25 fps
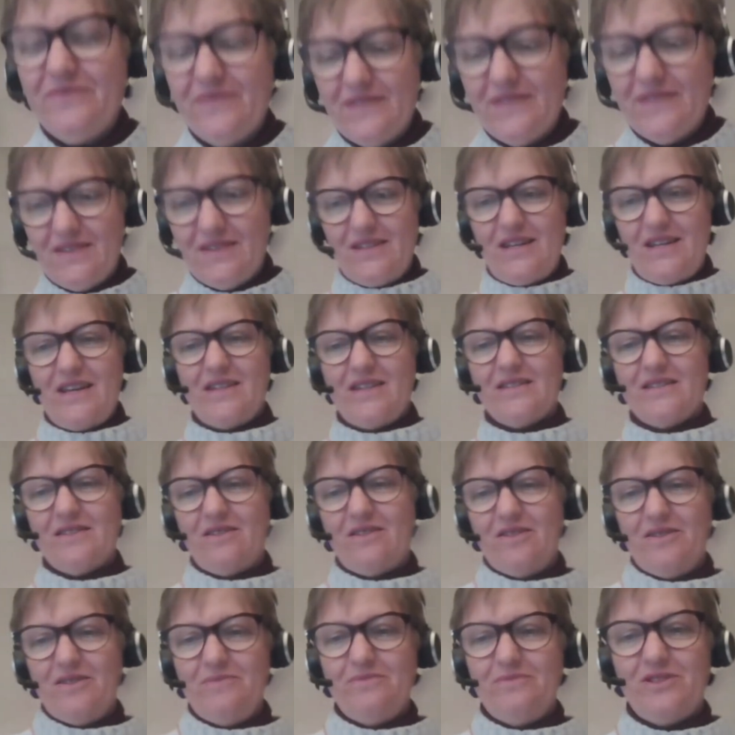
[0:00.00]
Yes,
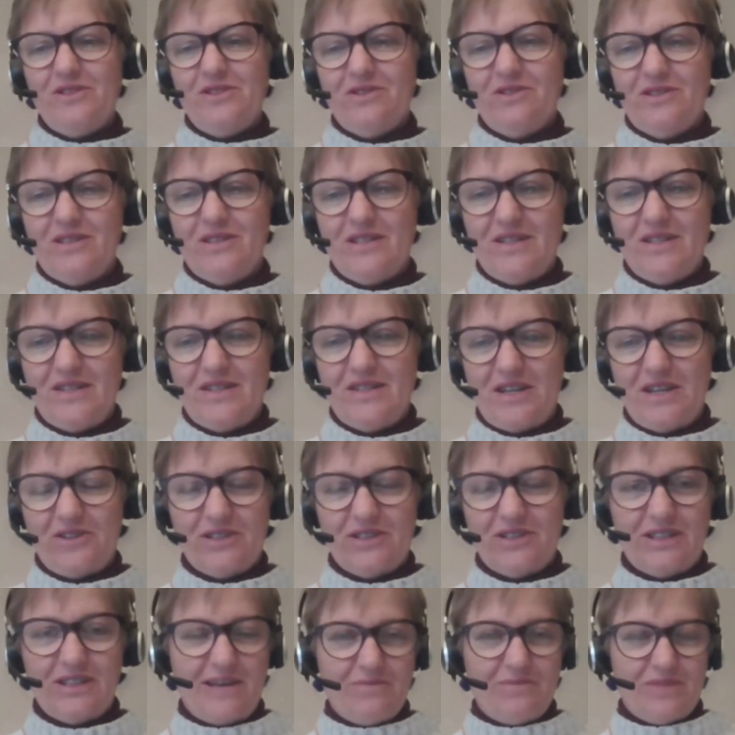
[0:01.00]
I'm Dr
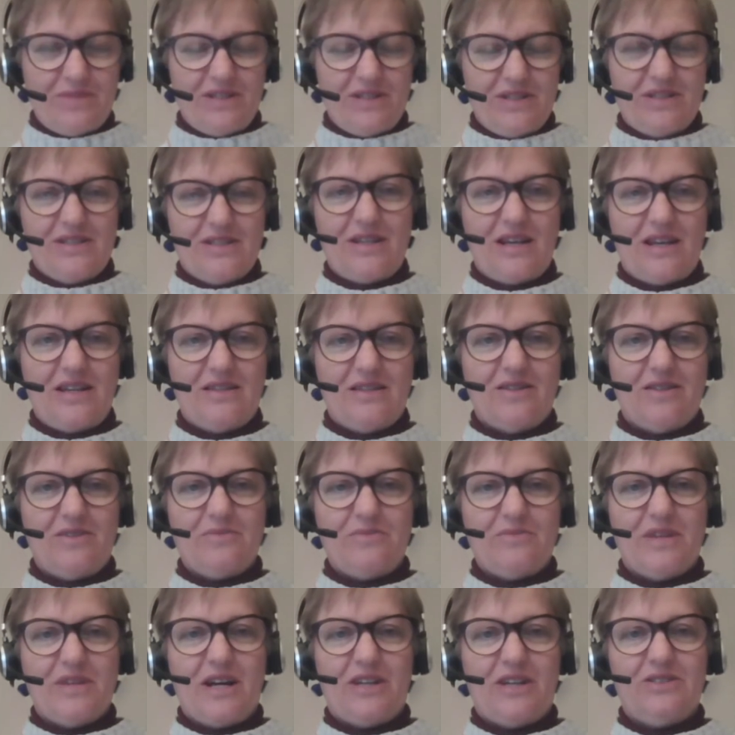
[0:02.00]
Sarah Lambert, and
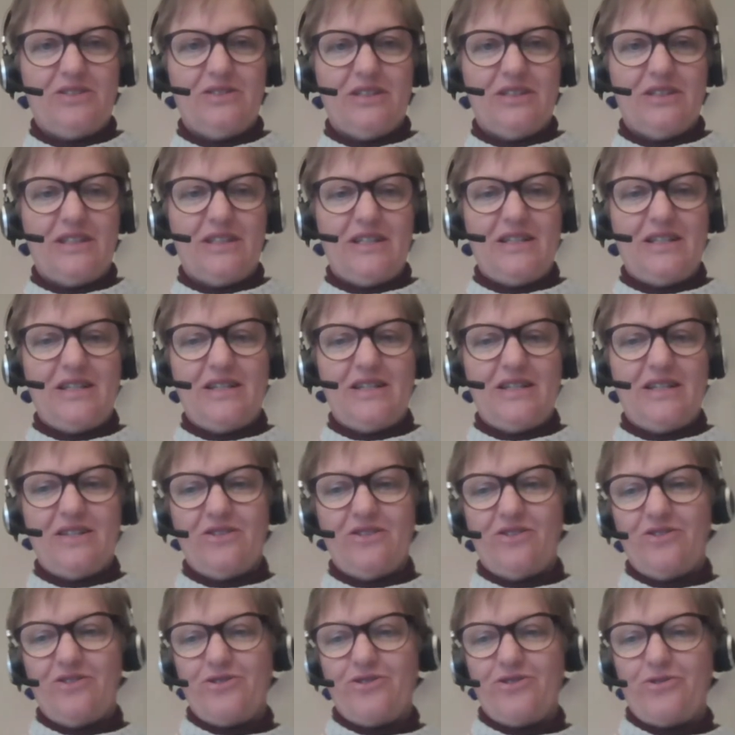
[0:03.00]
I'm currently in an
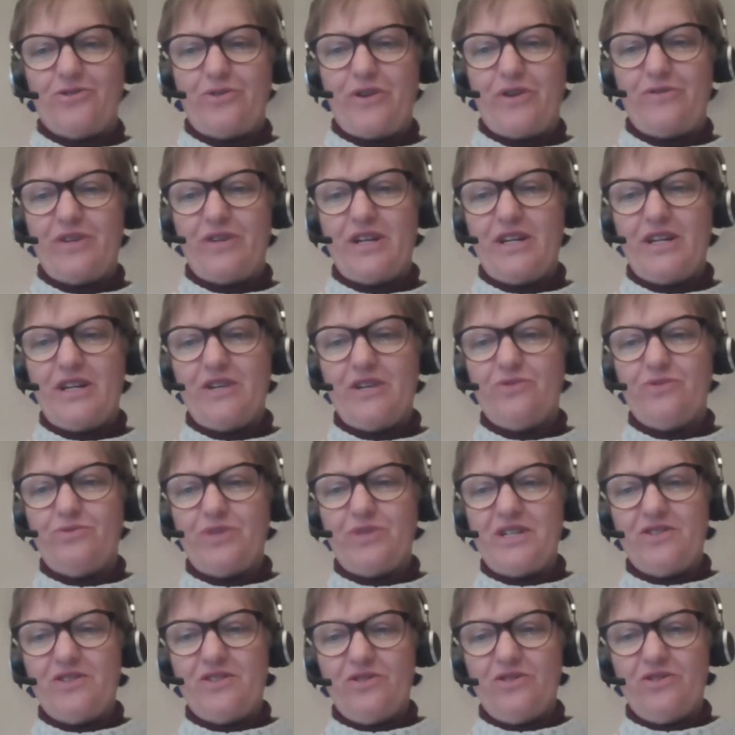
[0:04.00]
honorary
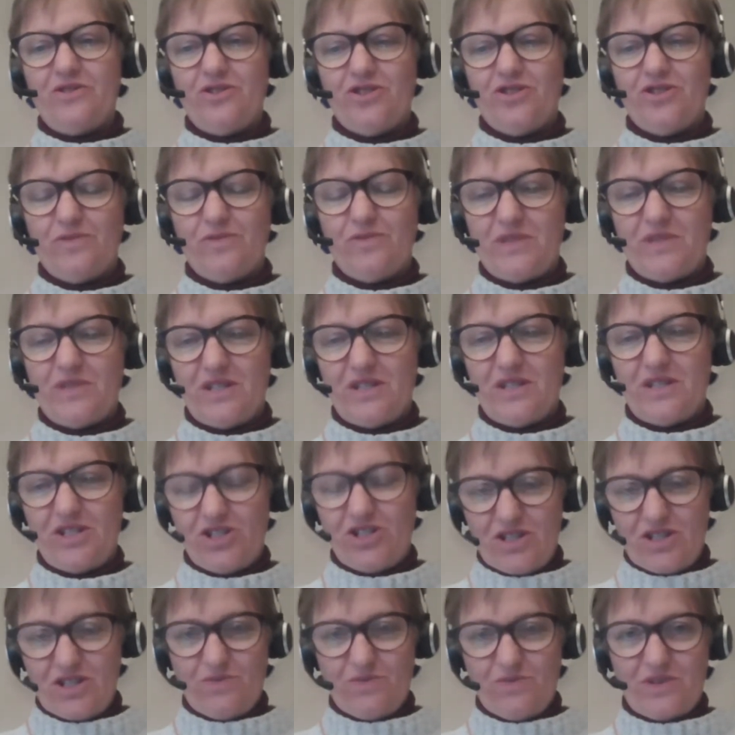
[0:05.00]
research
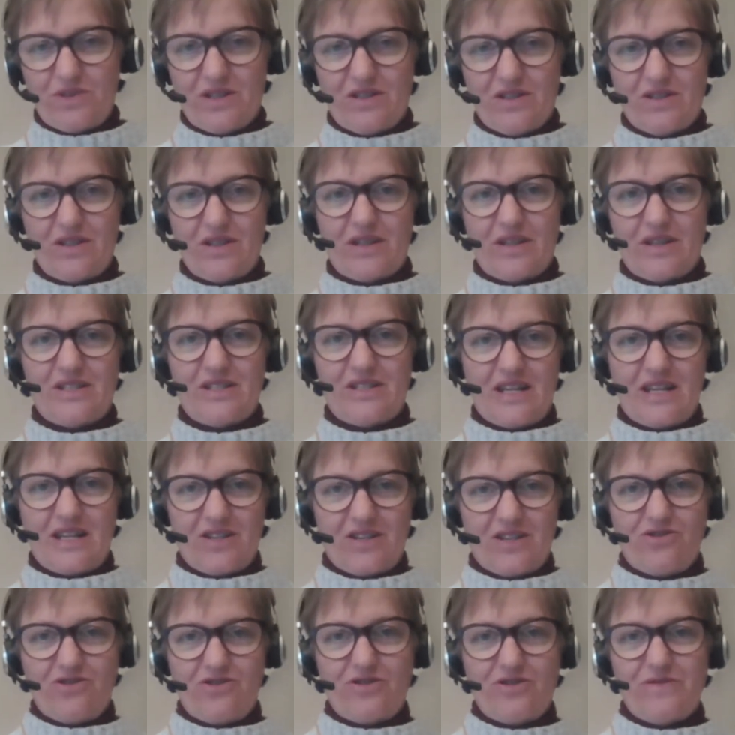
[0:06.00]
position with
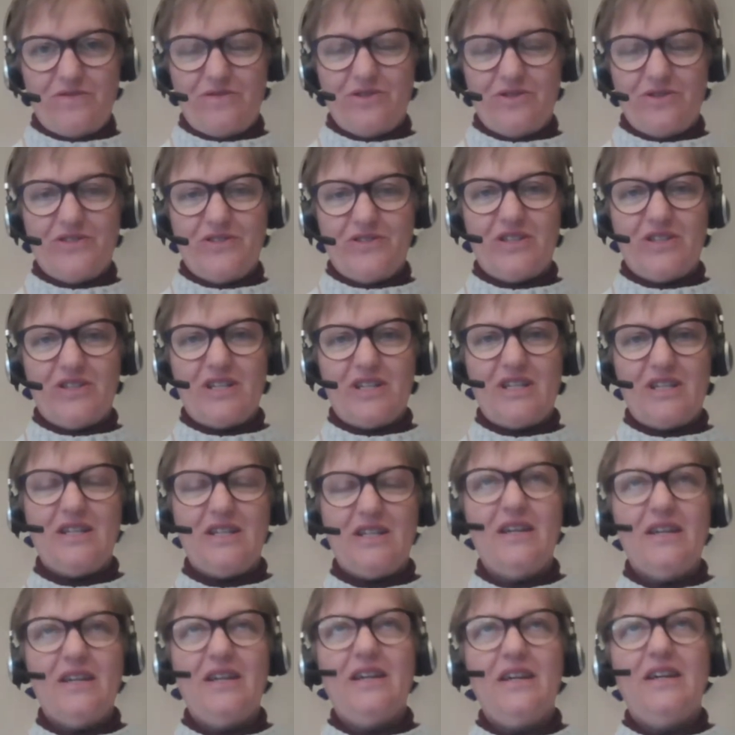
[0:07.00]
Deakin University
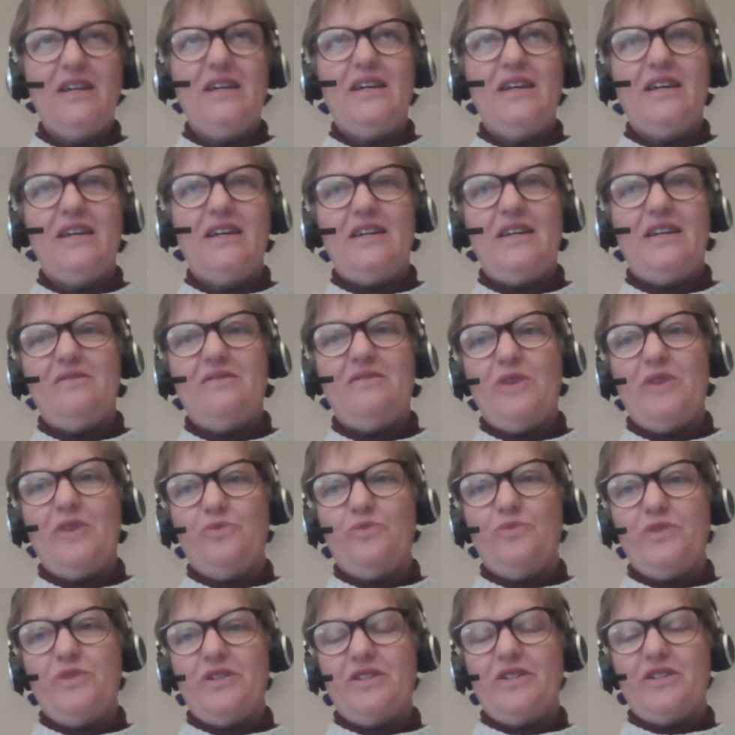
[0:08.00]
in
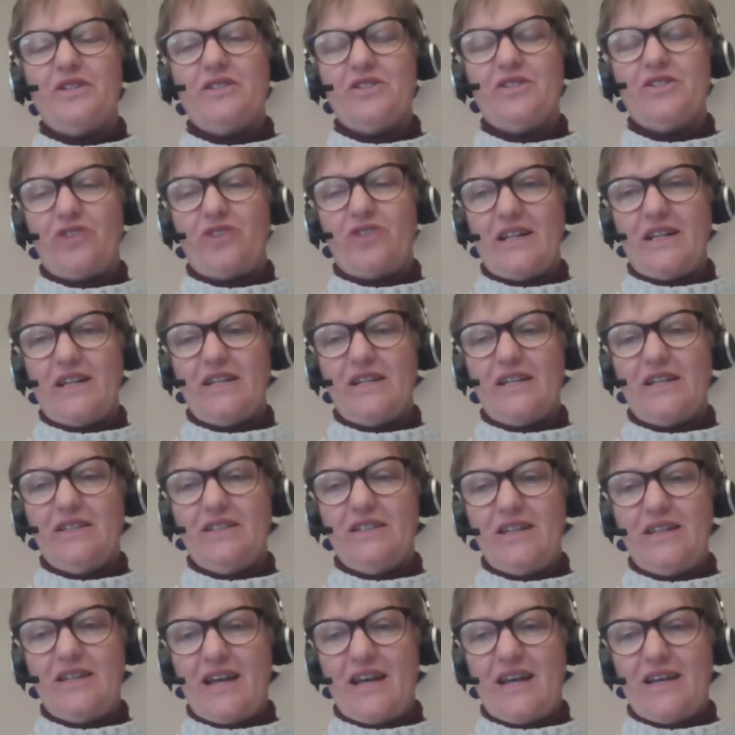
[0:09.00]
Melbourne,
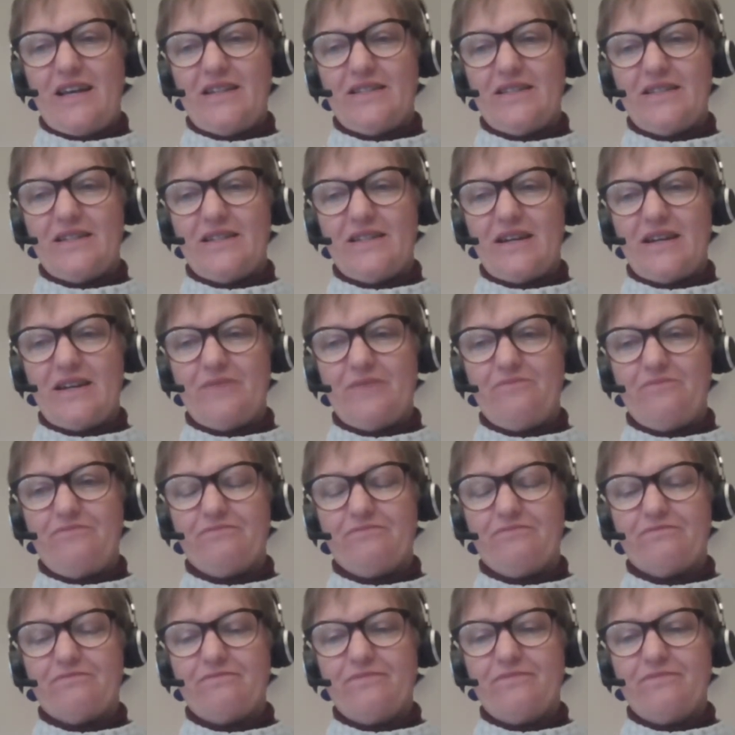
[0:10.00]
Australia. And I'm